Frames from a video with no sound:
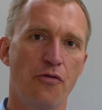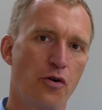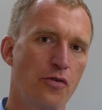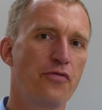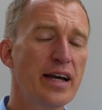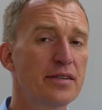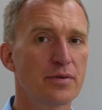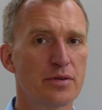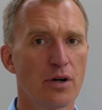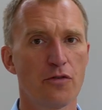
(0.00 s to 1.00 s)
For a
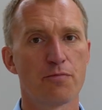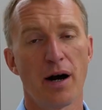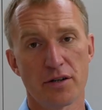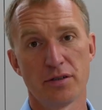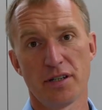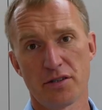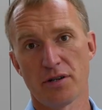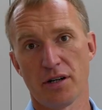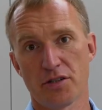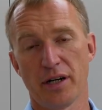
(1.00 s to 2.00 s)
phase-resolved partial
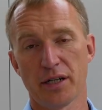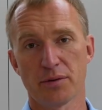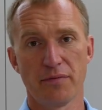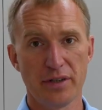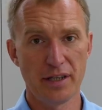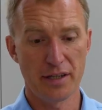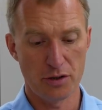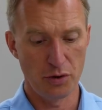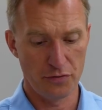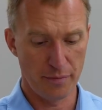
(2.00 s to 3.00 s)
discharge diagram, we need the
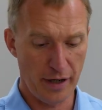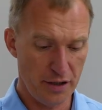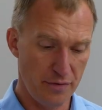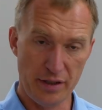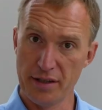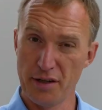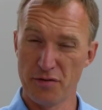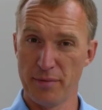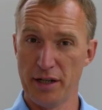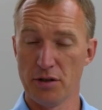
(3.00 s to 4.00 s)
two information. We need the
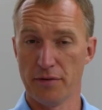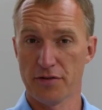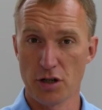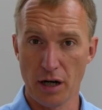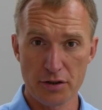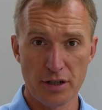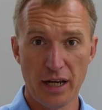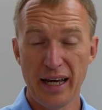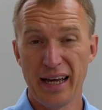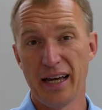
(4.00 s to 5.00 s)
information of charge,
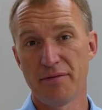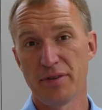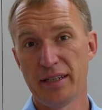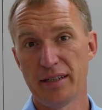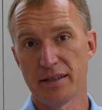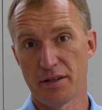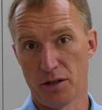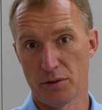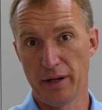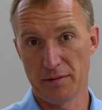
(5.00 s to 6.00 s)
and we need the
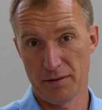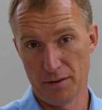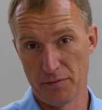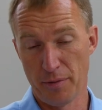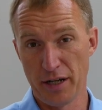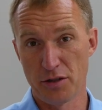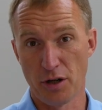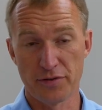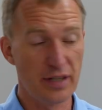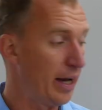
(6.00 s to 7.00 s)
correct information
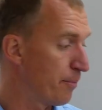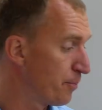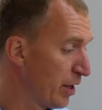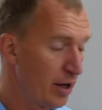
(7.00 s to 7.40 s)
of time.